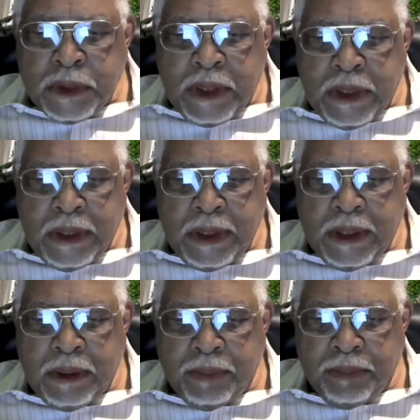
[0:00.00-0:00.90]

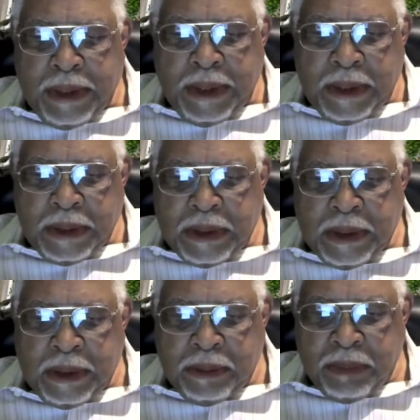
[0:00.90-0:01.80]
Amen,
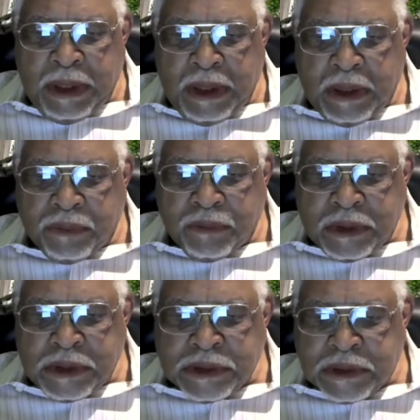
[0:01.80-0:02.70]
amen. For
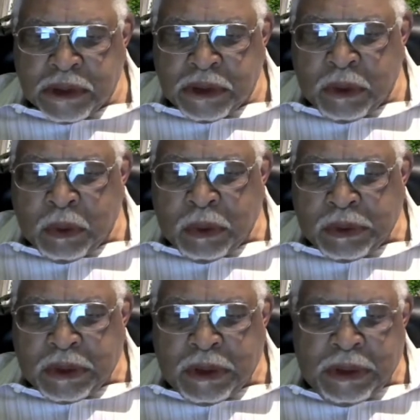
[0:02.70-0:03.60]
this is the Lord
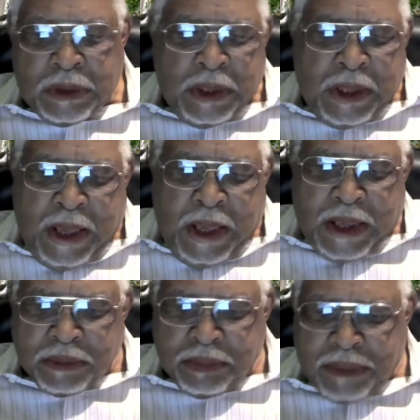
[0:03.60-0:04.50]
that
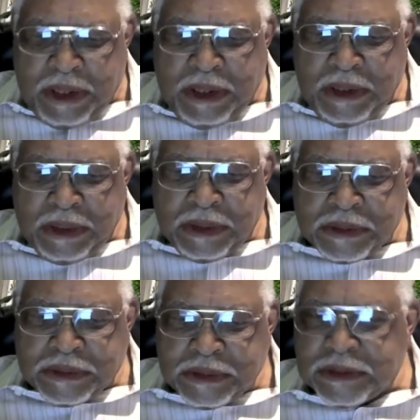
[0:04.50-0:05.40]
has made.
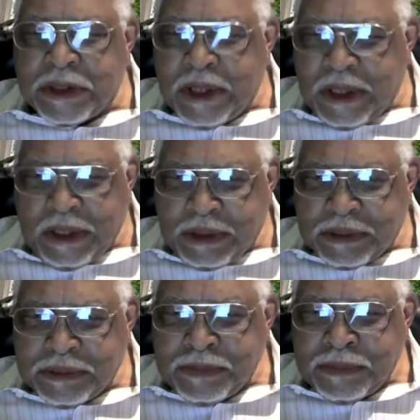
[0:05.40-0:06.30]
This is the day.
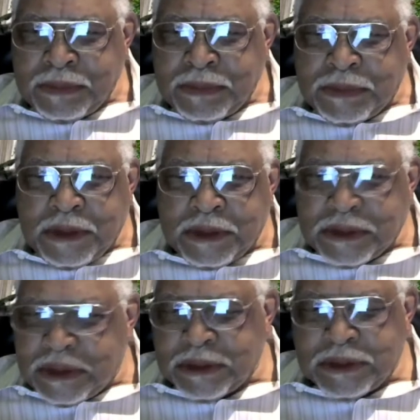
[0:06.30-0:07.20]

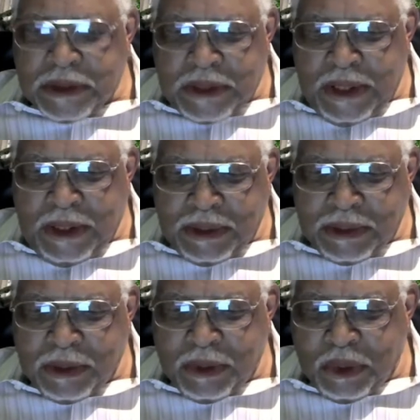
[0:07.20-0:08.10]
This is the day
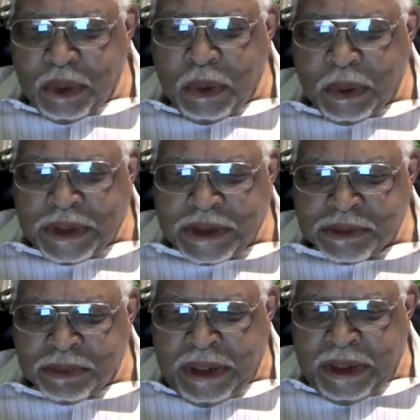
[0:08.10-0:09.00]
the Lord has
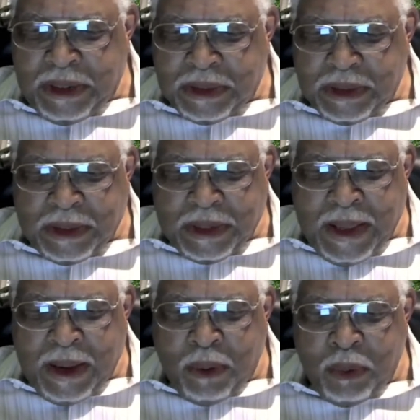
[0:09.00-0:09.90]
made, and
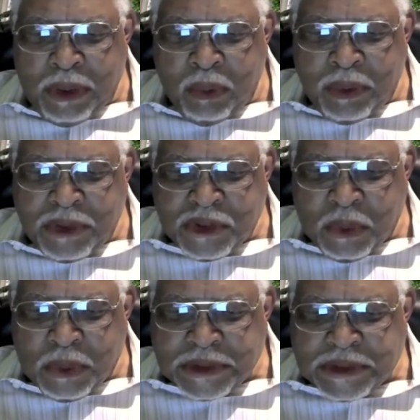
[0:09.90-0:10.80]
I will
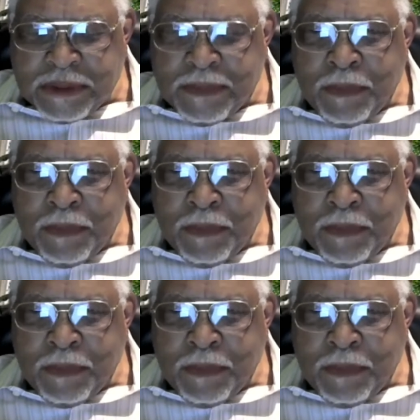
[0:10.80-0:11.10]
rejoice